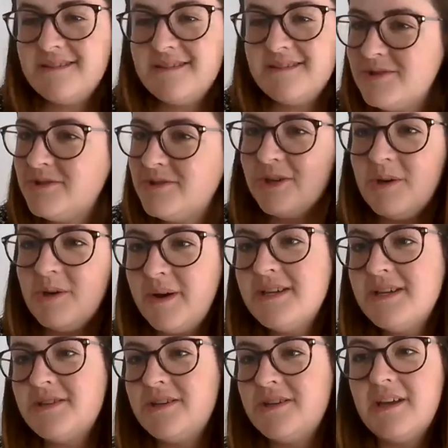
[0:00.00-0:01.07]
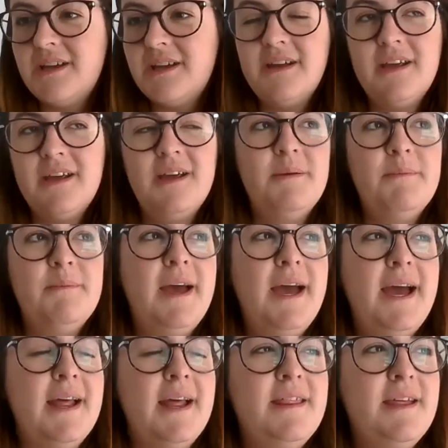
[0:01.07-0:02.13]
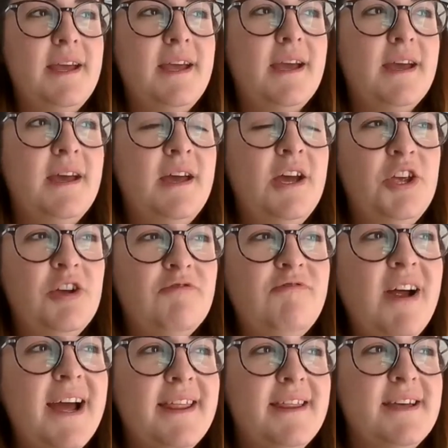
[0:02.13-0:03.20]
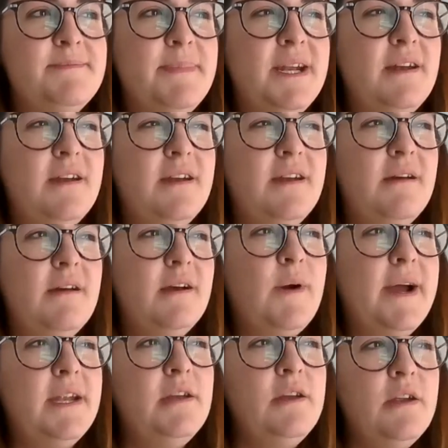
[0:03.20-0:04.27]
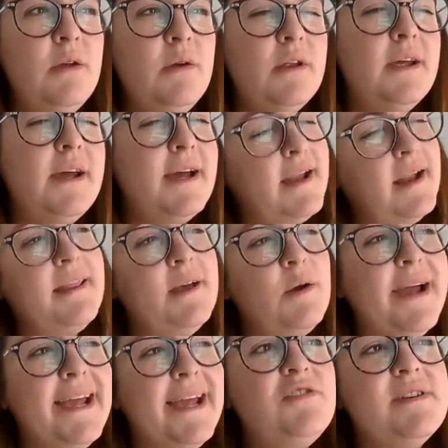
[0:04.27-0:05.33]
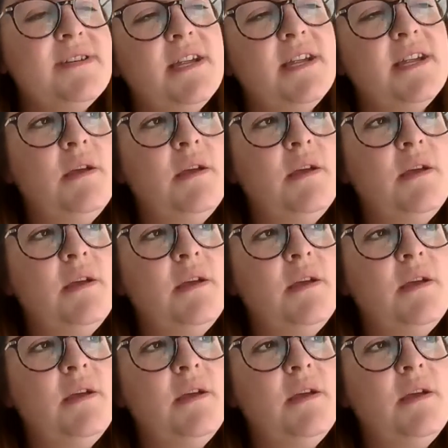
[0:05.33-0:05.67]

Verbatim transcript: such a good question. Um, and I think you're right. There's been quite new and uh, I think quite interesting